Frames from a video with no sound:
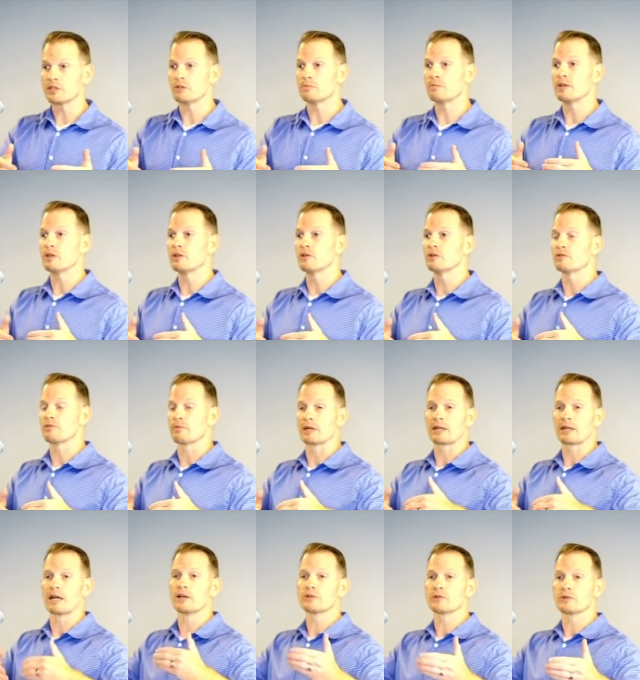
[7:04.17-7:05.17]
It's been used for
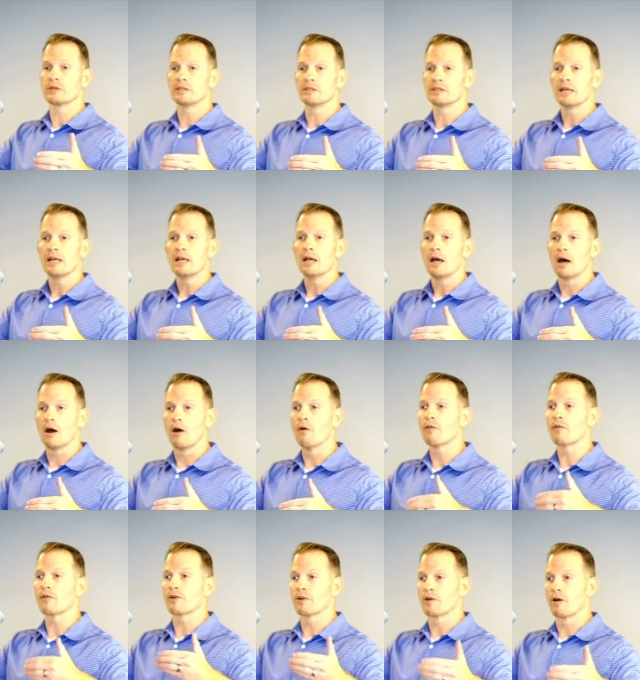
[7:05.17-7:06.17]
countries
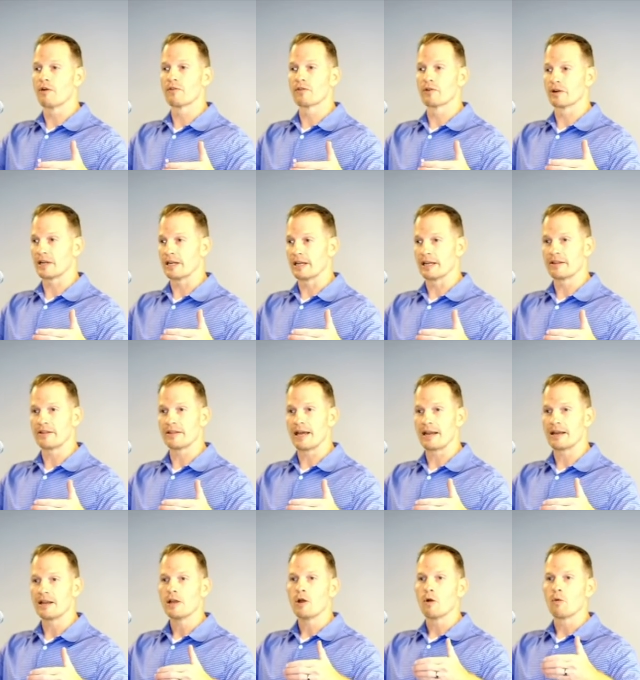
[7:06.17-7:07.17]
over and over again
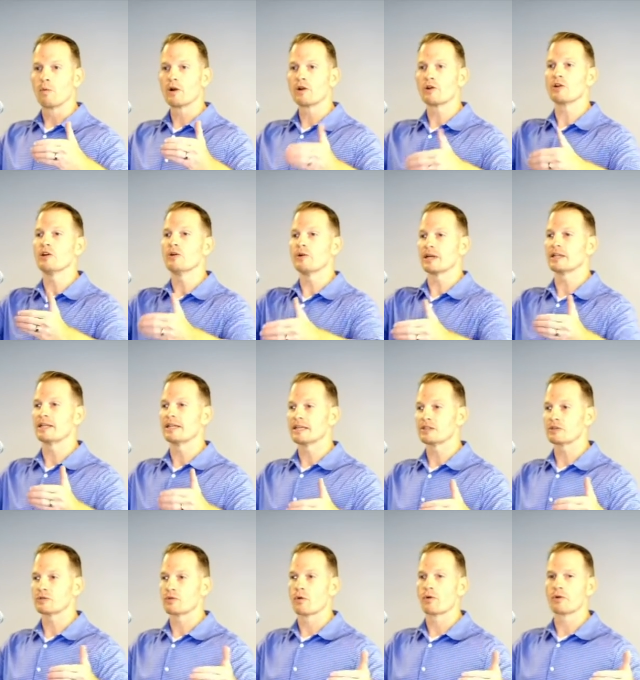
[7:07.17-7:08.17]
that we're doing
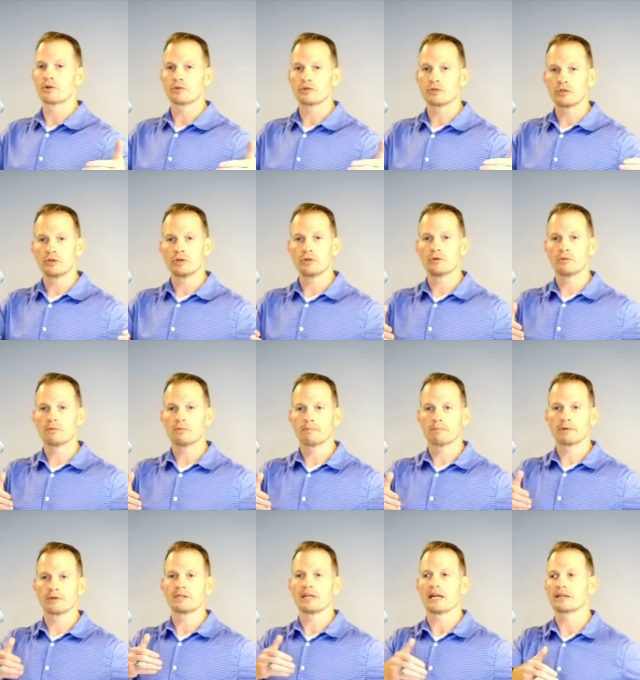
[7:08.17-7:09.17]
this in order to
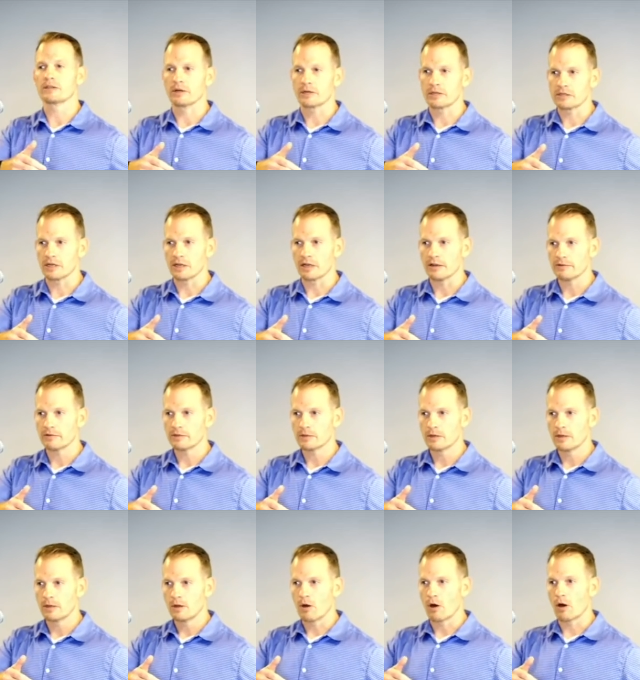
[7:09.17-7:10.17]
protect ourselves,
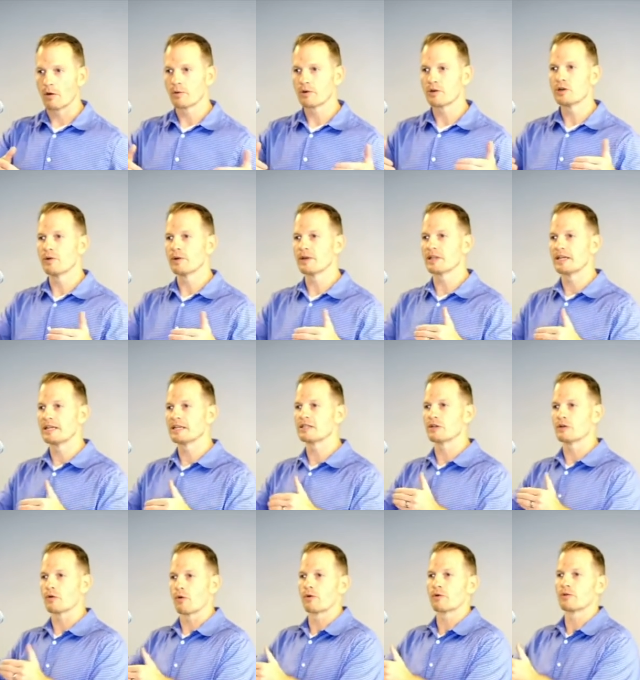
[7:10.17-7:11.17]
or we're doing this
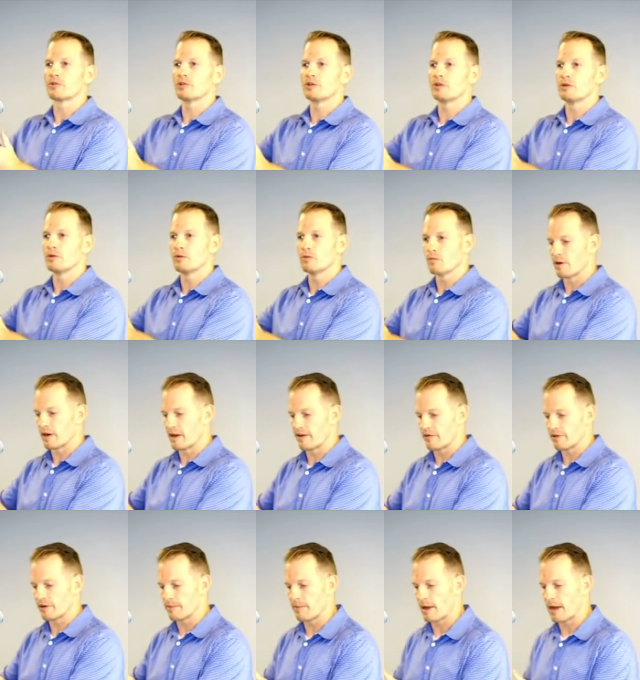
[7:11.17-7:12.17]
in order to
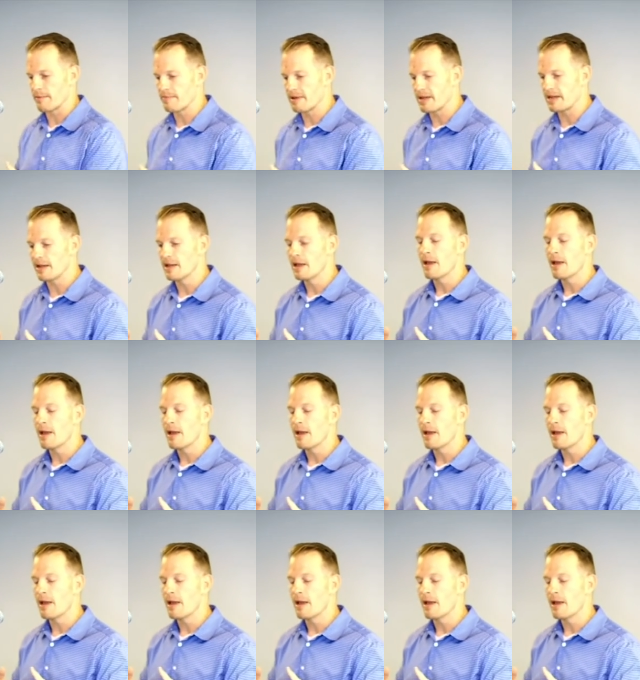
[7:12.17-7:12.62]
whatever it might be.